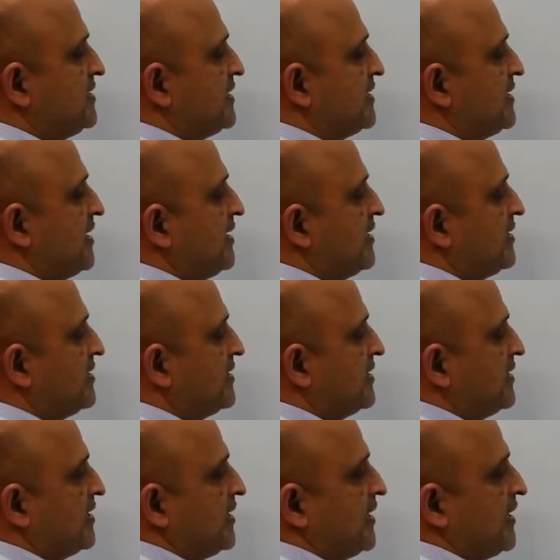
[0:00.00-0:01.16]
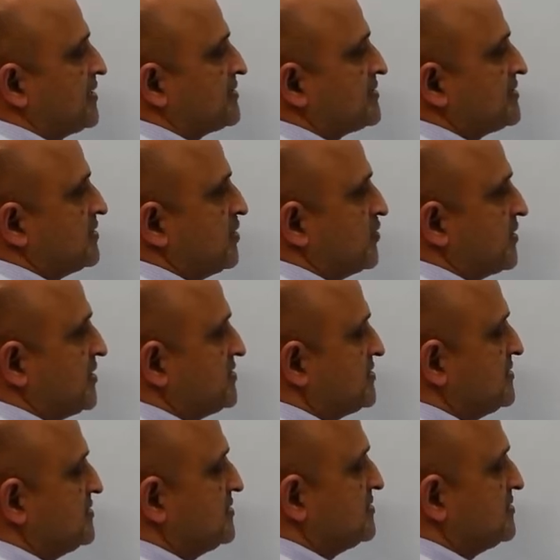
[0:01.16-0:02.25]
DNA at the location